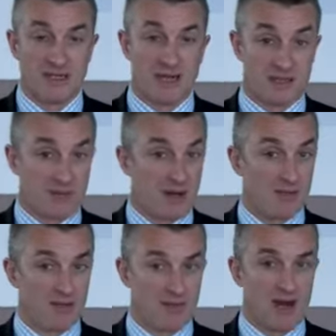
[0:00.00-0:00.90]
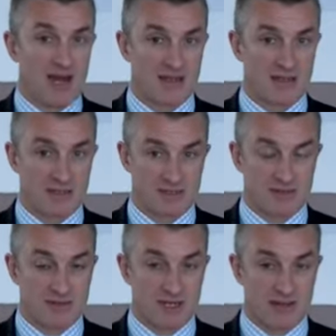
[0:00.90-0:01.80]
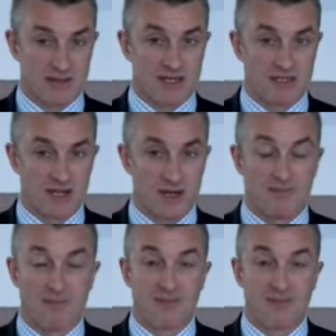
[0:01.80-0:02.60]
At the moment, the market doesn't really think so.